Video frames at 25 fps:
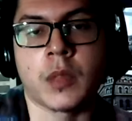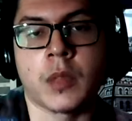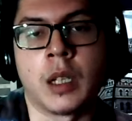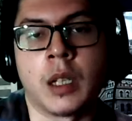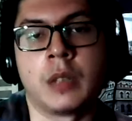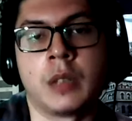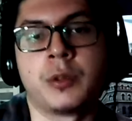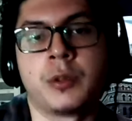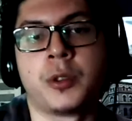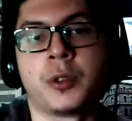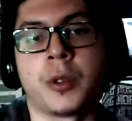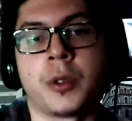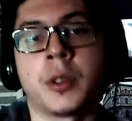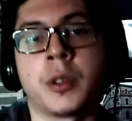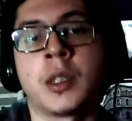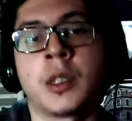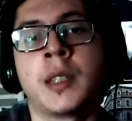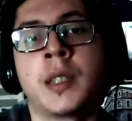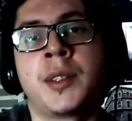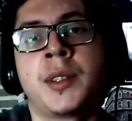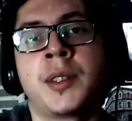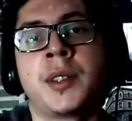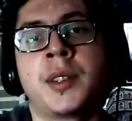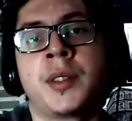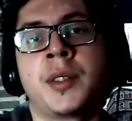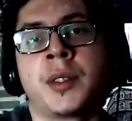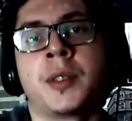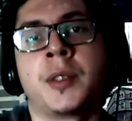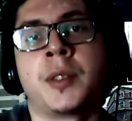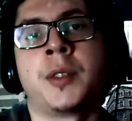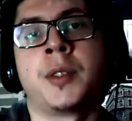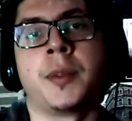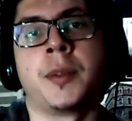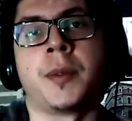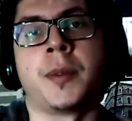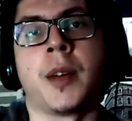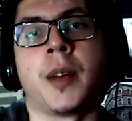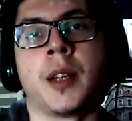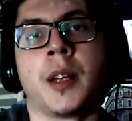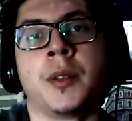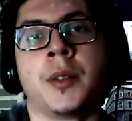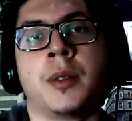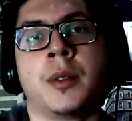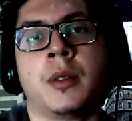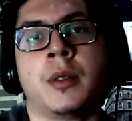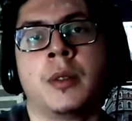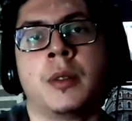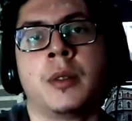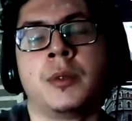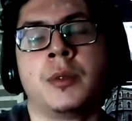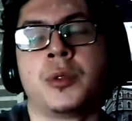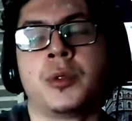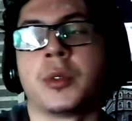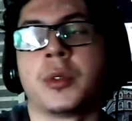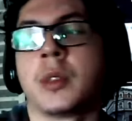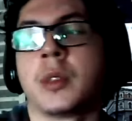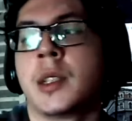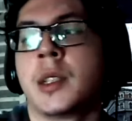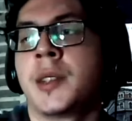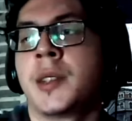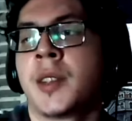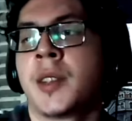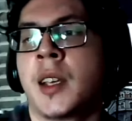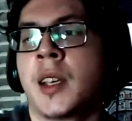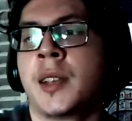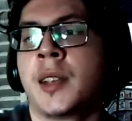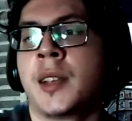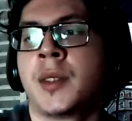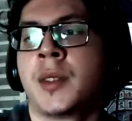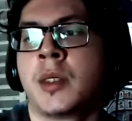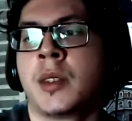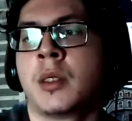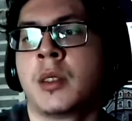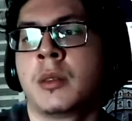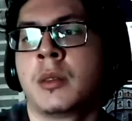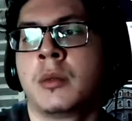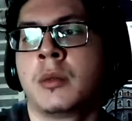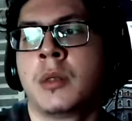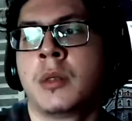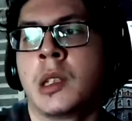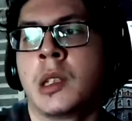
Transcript: Journalist is certified. Journalist has a